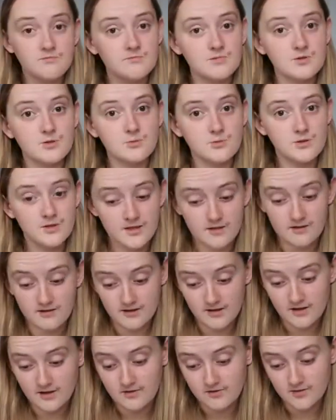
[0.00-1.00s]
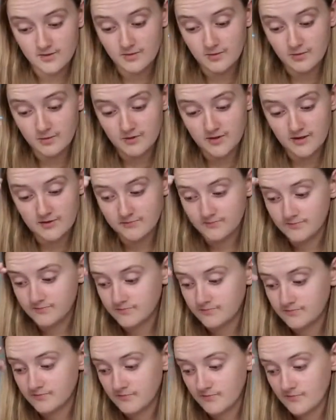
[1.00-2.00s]
So we're going to think of something marine
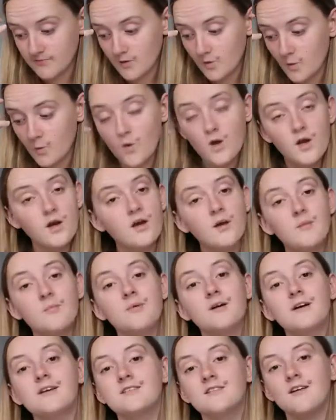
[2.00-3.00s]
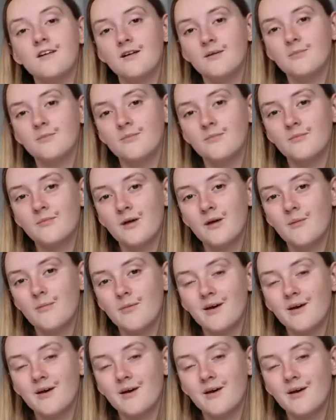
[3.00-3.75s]
while I buy time